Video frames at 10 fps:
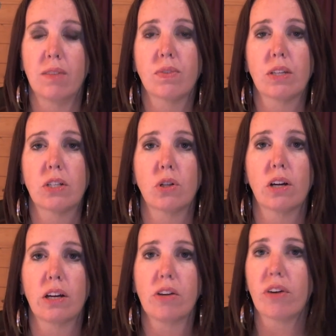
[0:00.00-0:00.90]
Did you
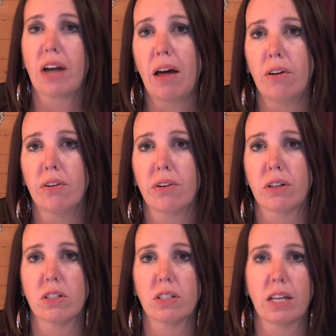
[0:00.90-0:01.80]
look at your calendar
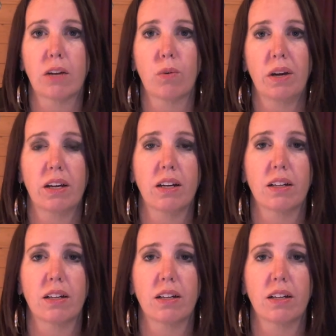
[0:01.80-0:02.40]
and just get a quick